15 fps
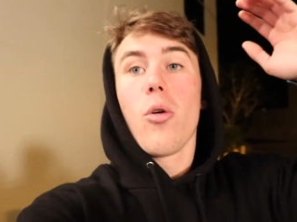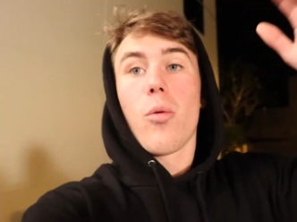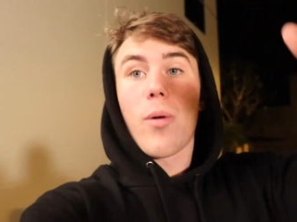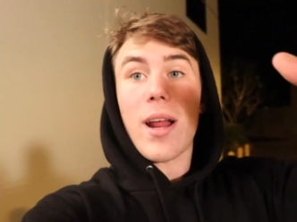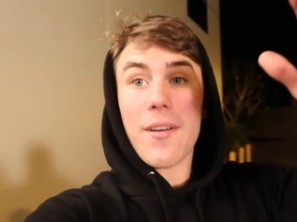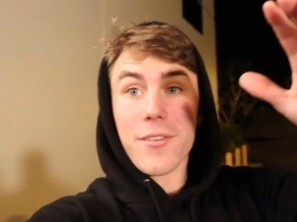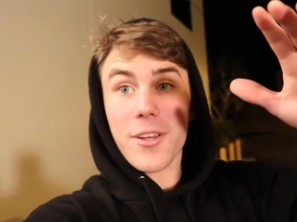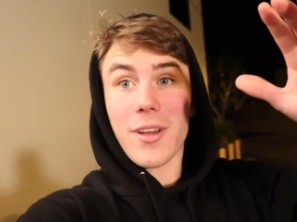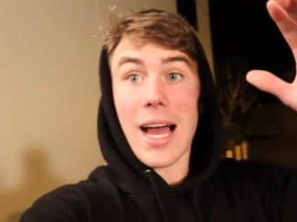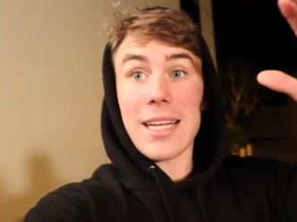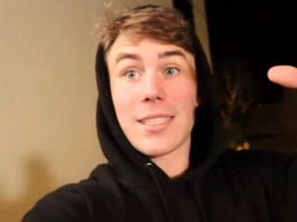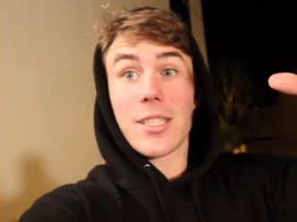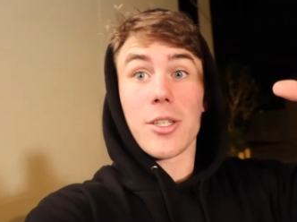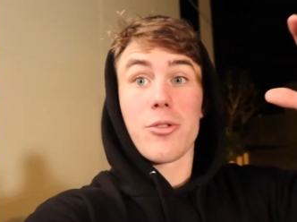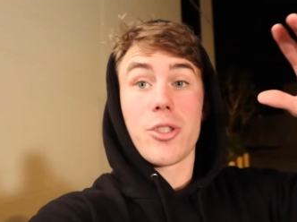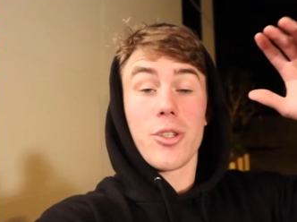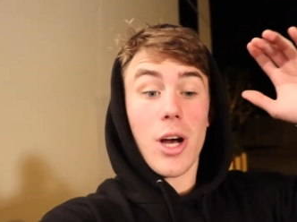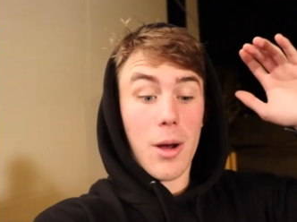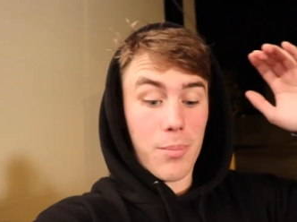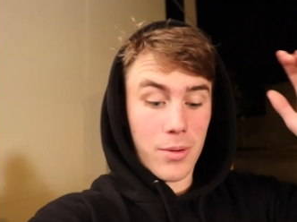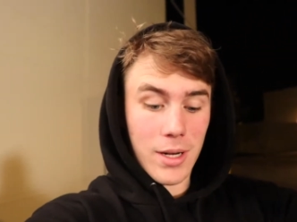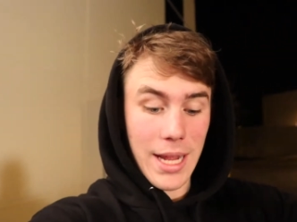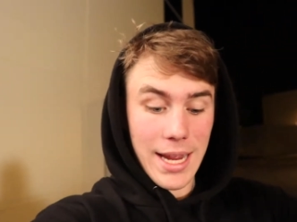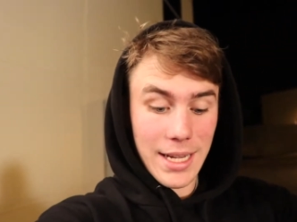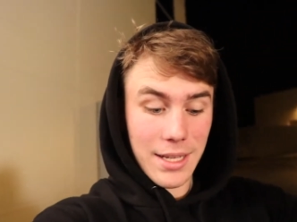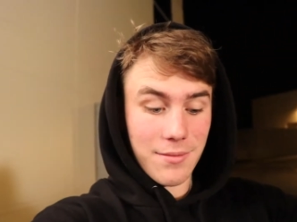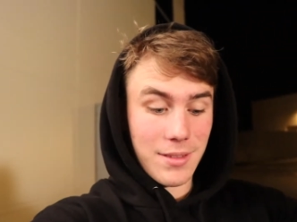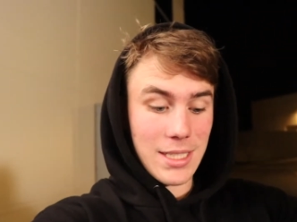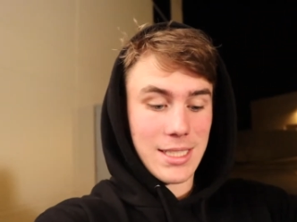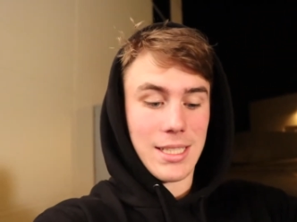Whatever you guys do, do not put any
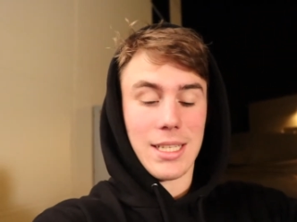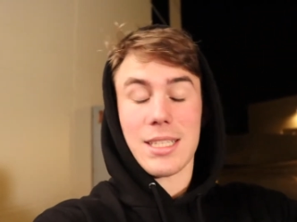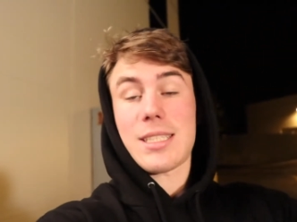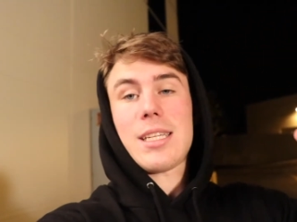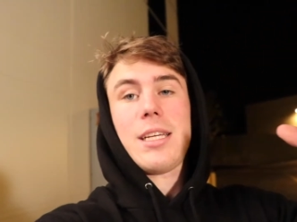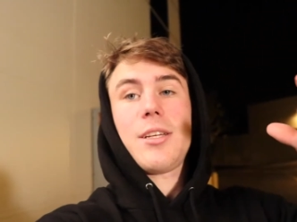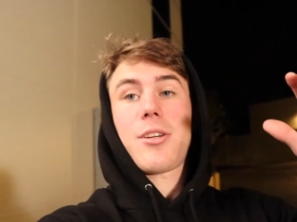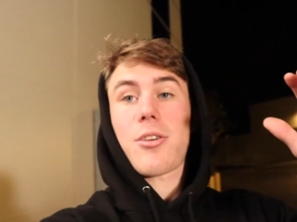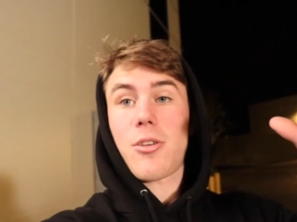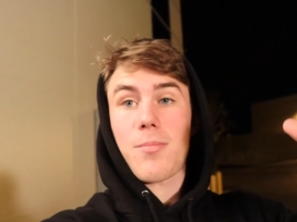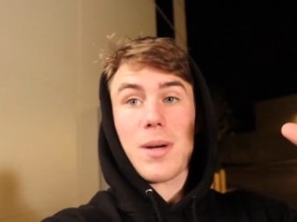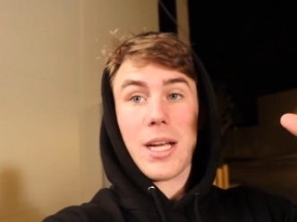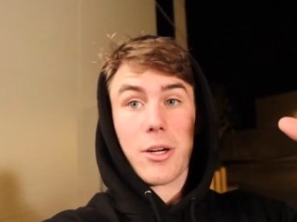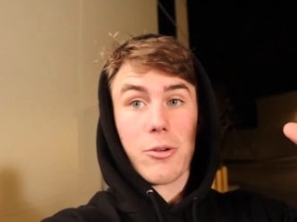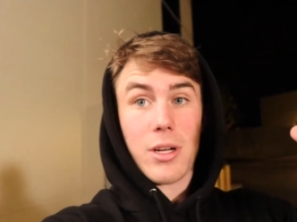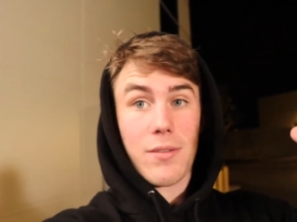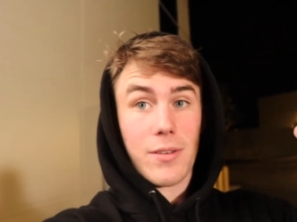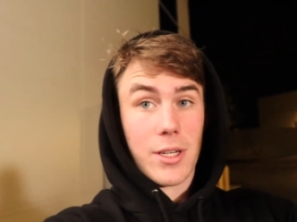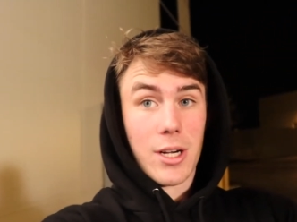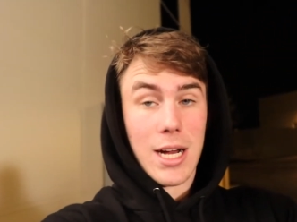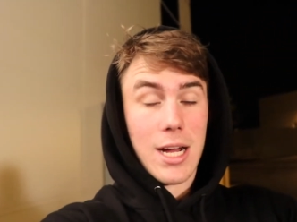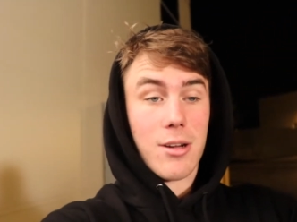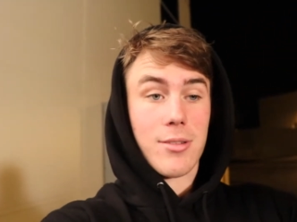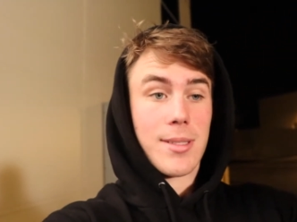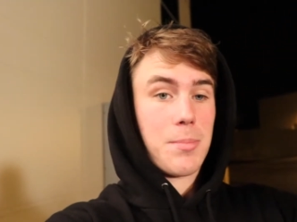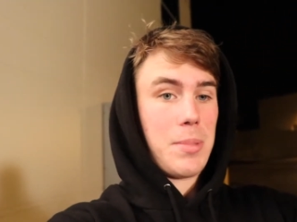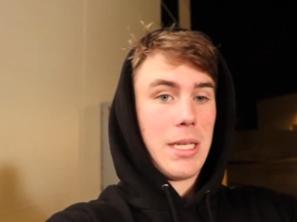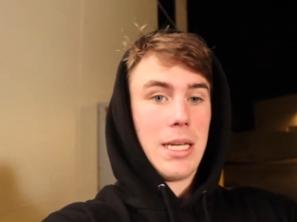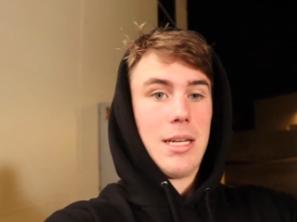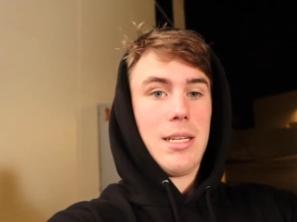of these things in your own microwave in your house
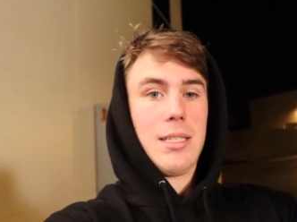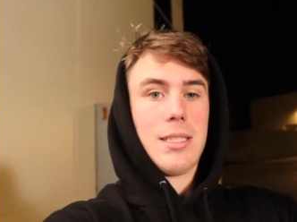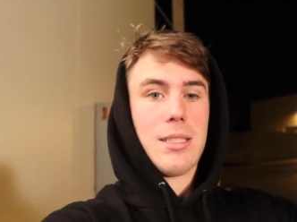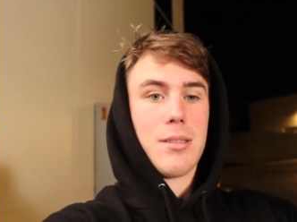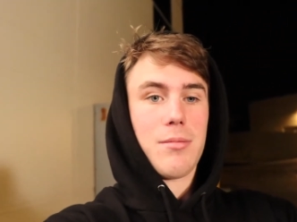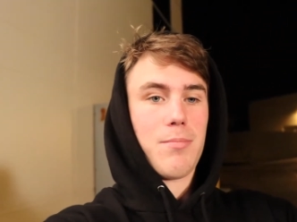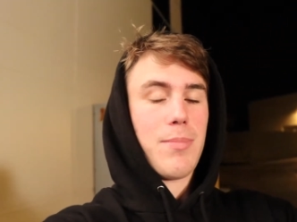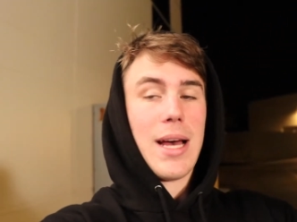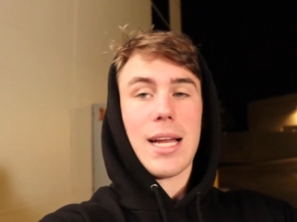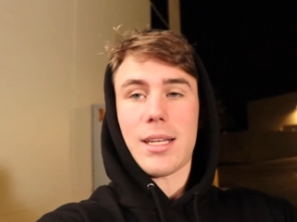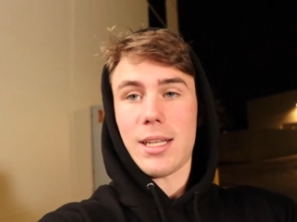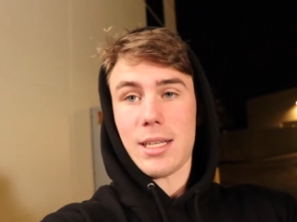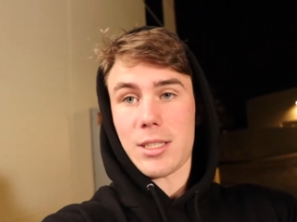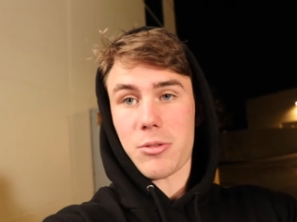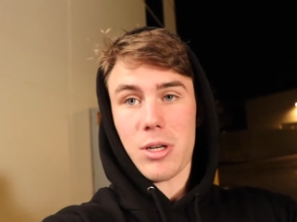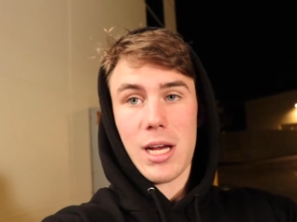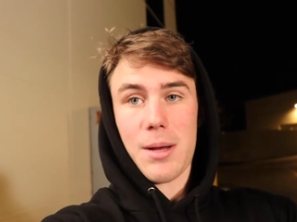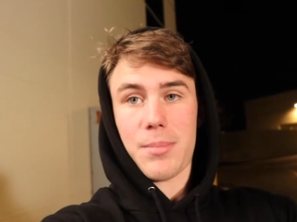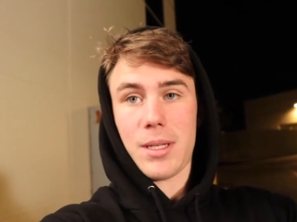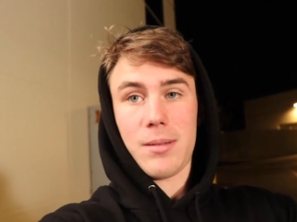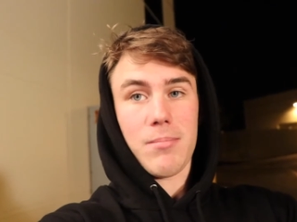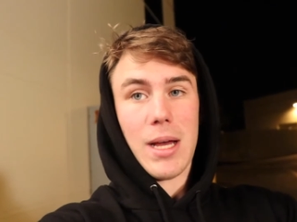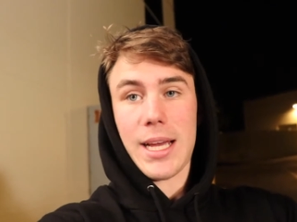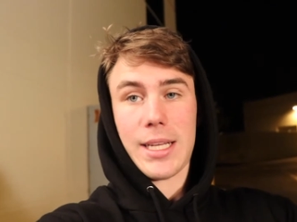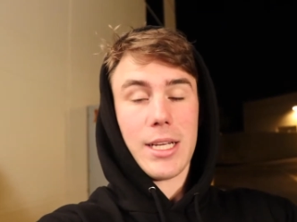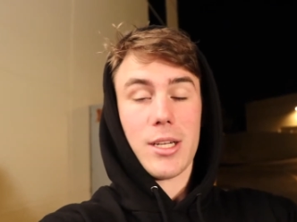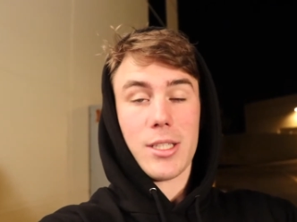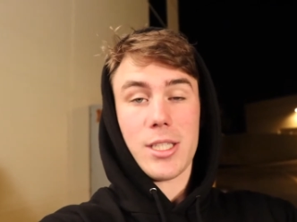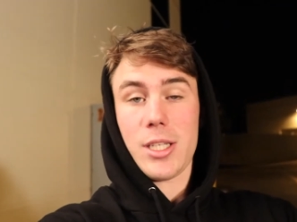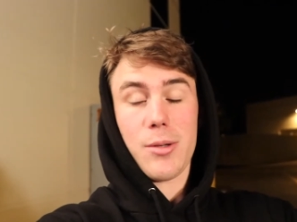because bad things will happen. I
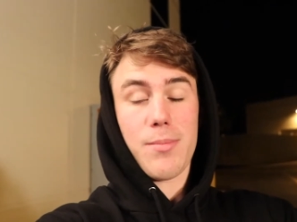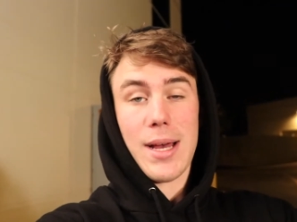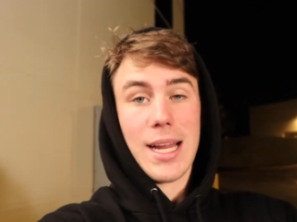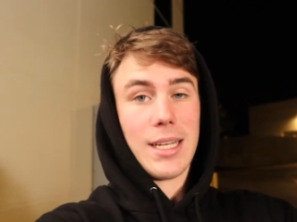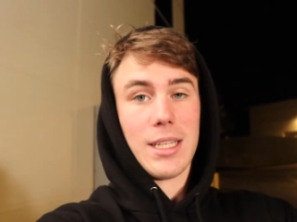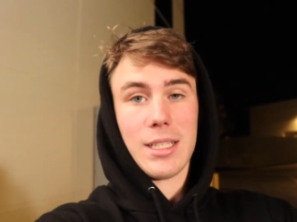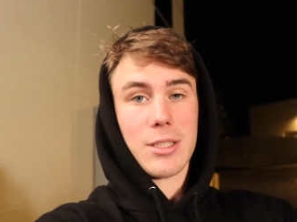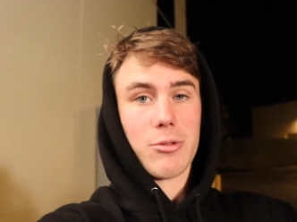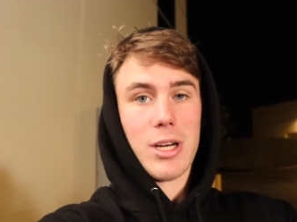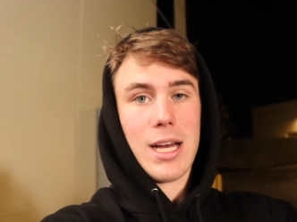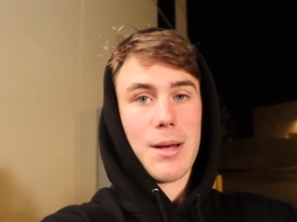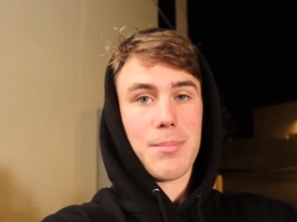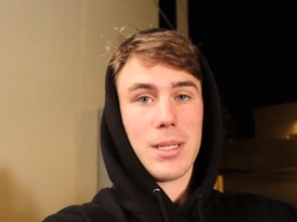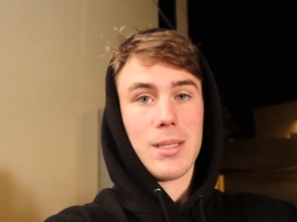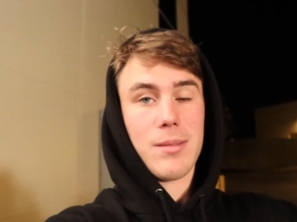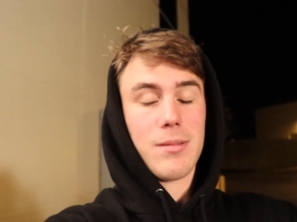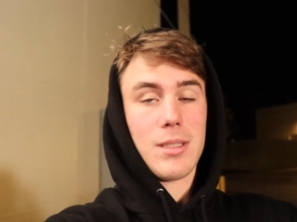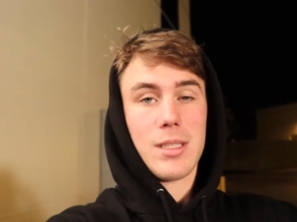guarantee you, bad things will happen.